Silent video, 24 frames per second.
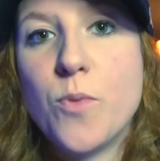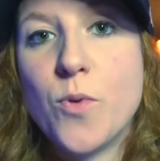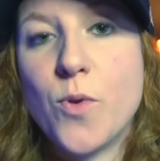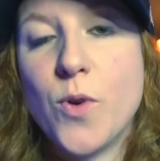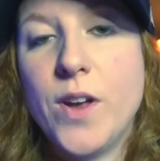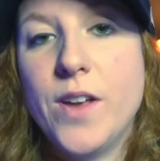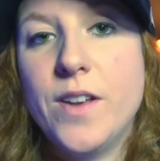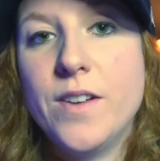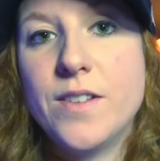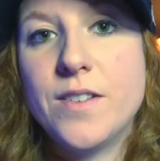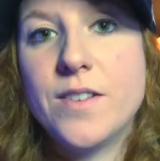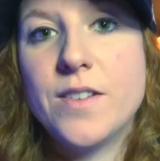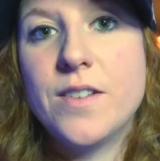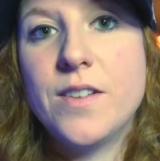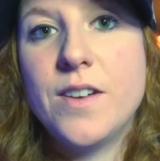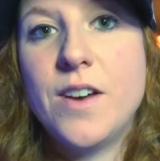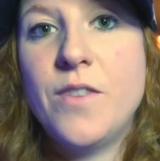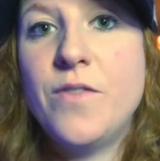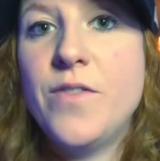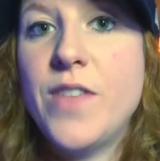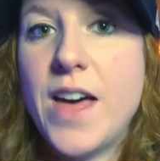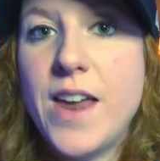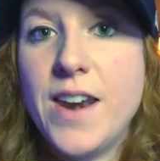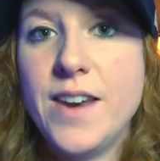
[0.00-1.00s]
print
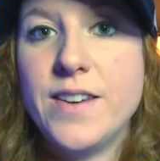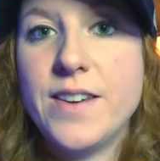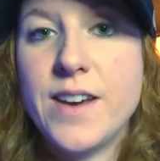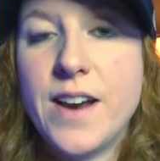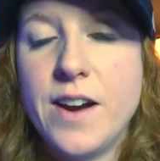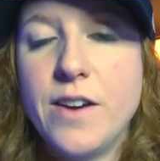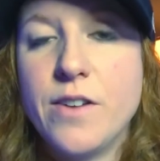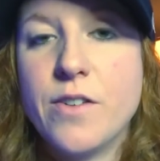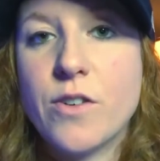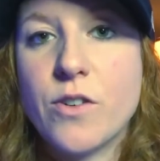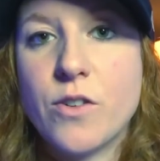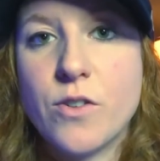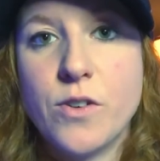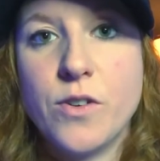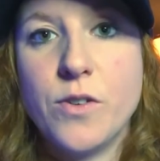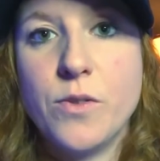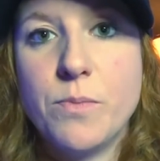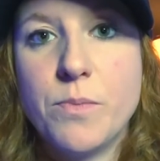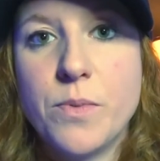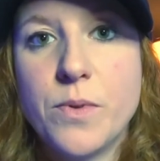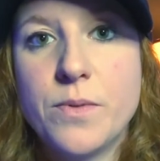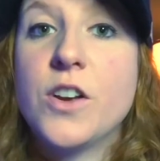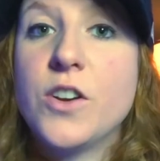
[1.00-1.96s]
of that entire group.